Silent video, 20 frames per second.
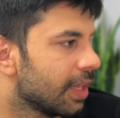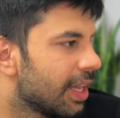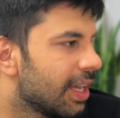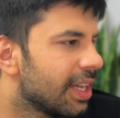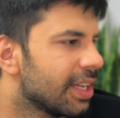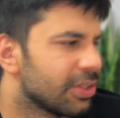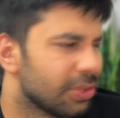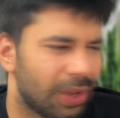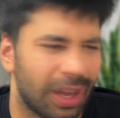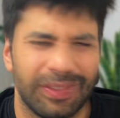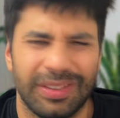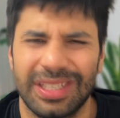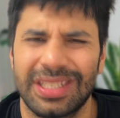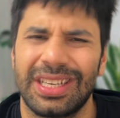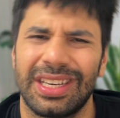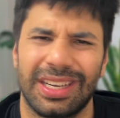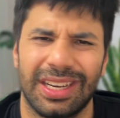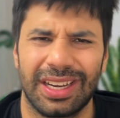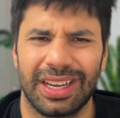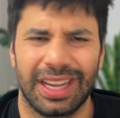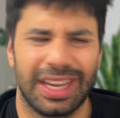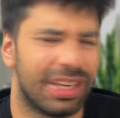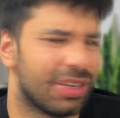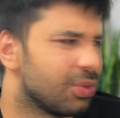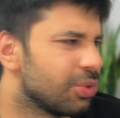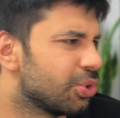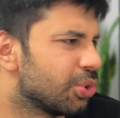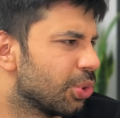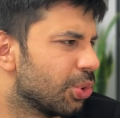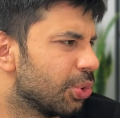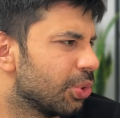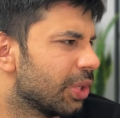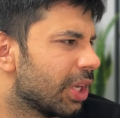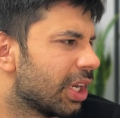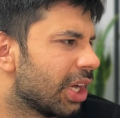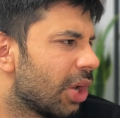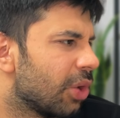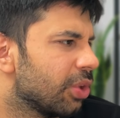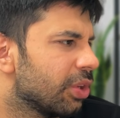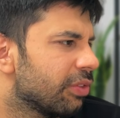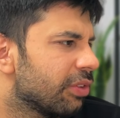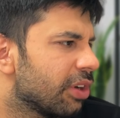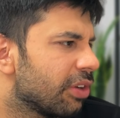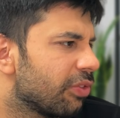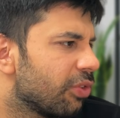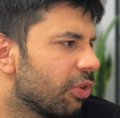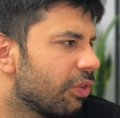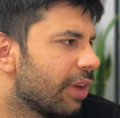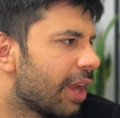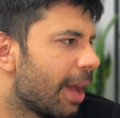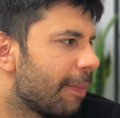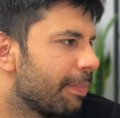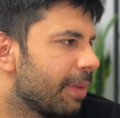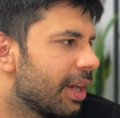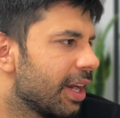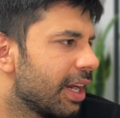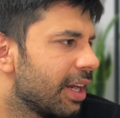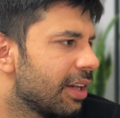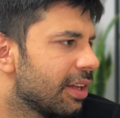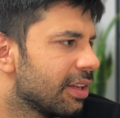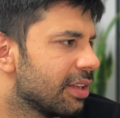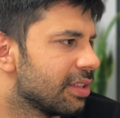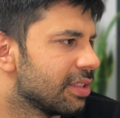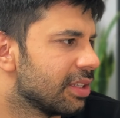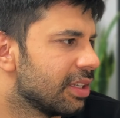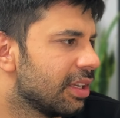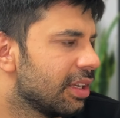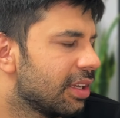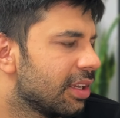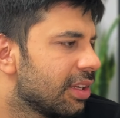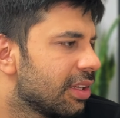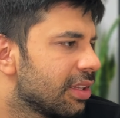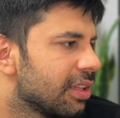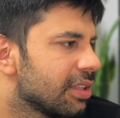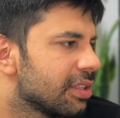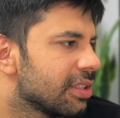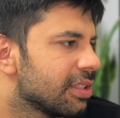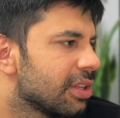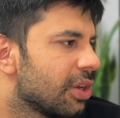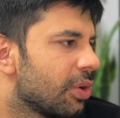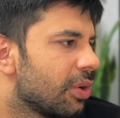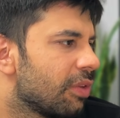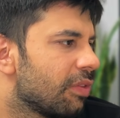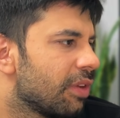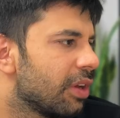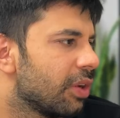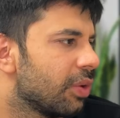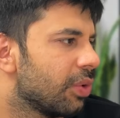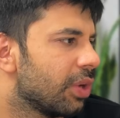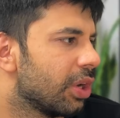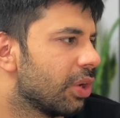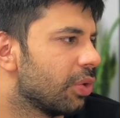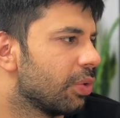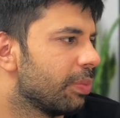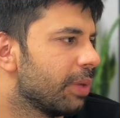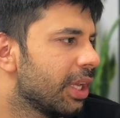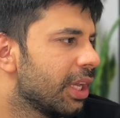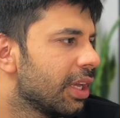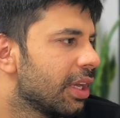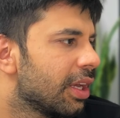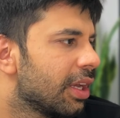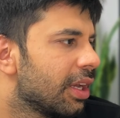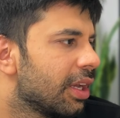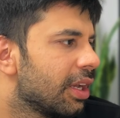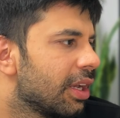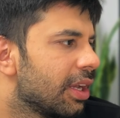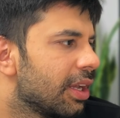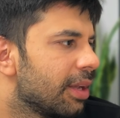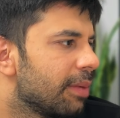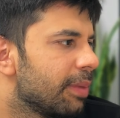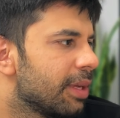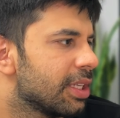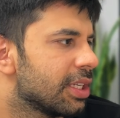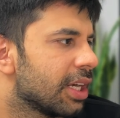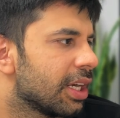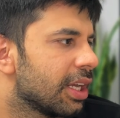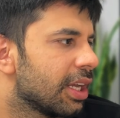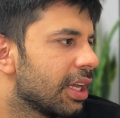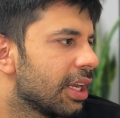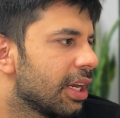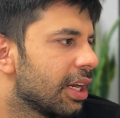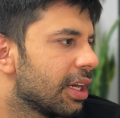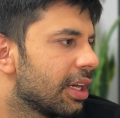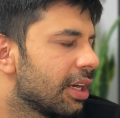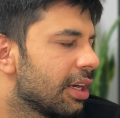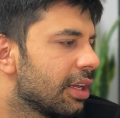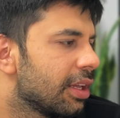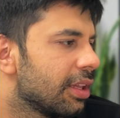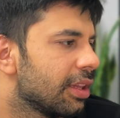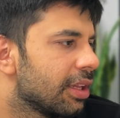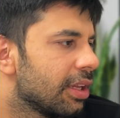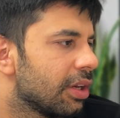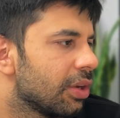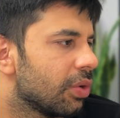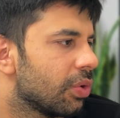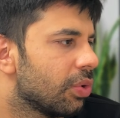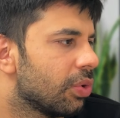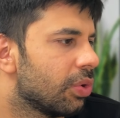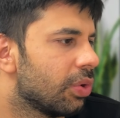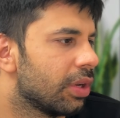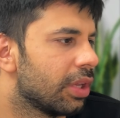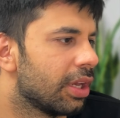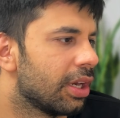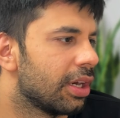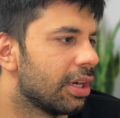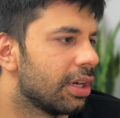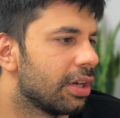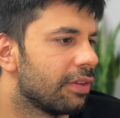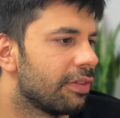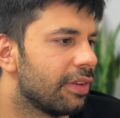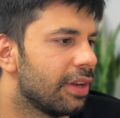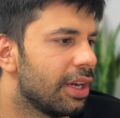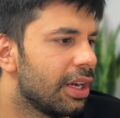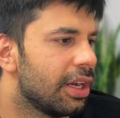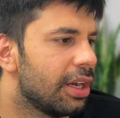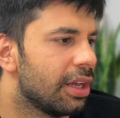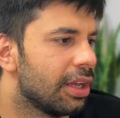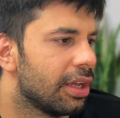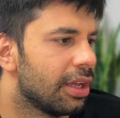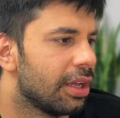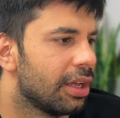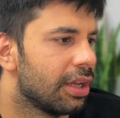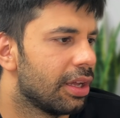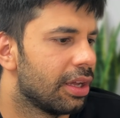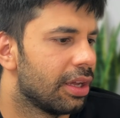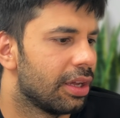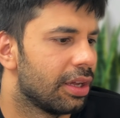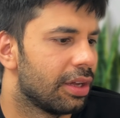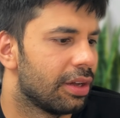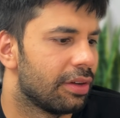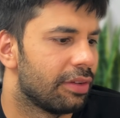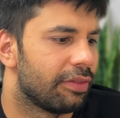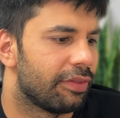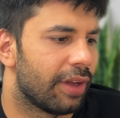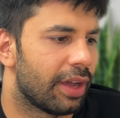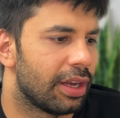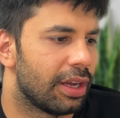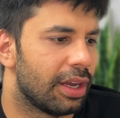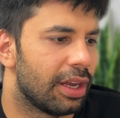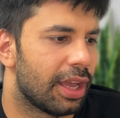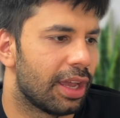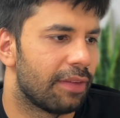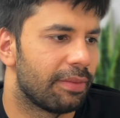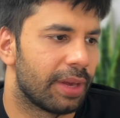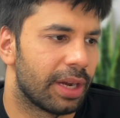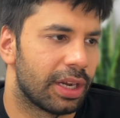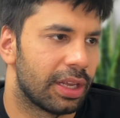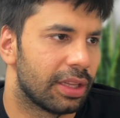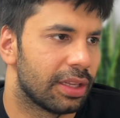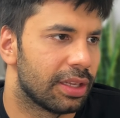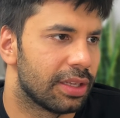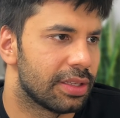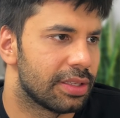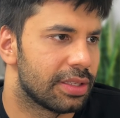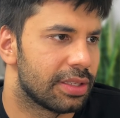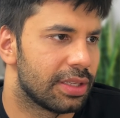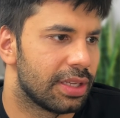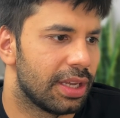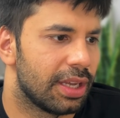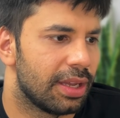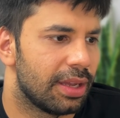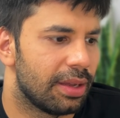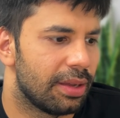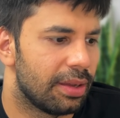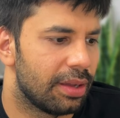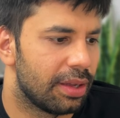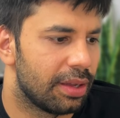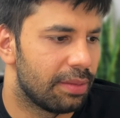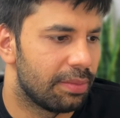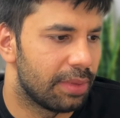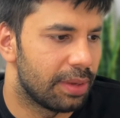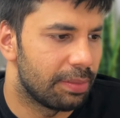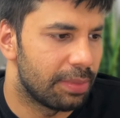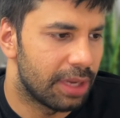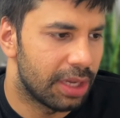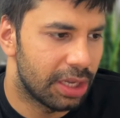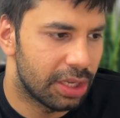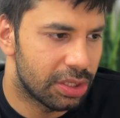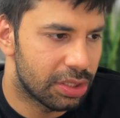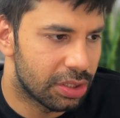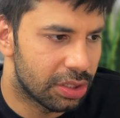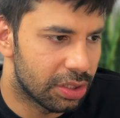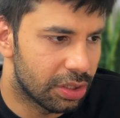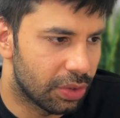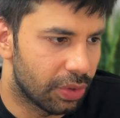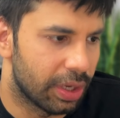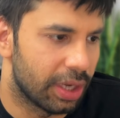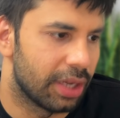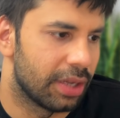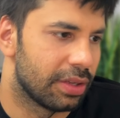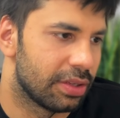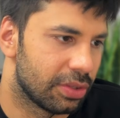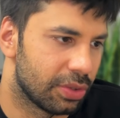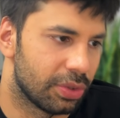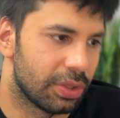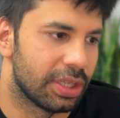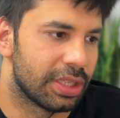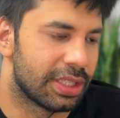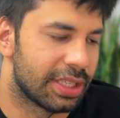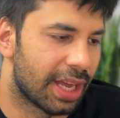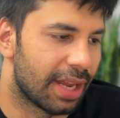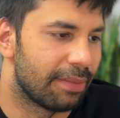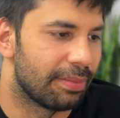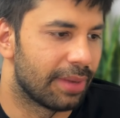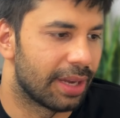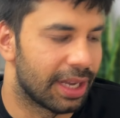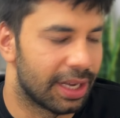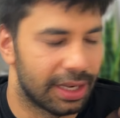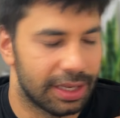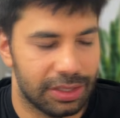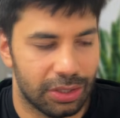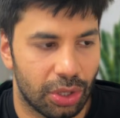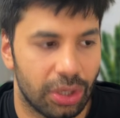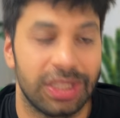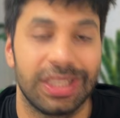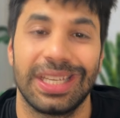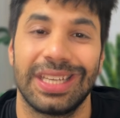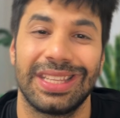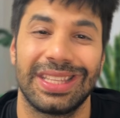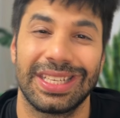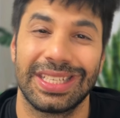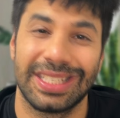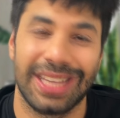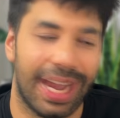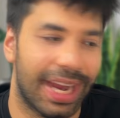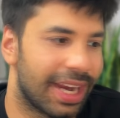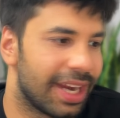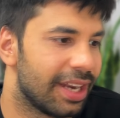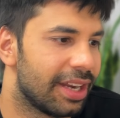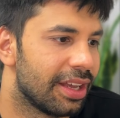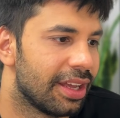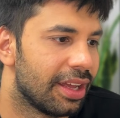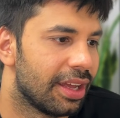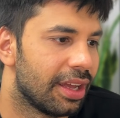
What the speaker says: So I've just hit it again to show you that how the workflow will happen, right? See, this is how it will going to be. Image getting created, then code, then edit field. Finally, I'm getting the same image. Okay, so this time again, it has not changed the jacket,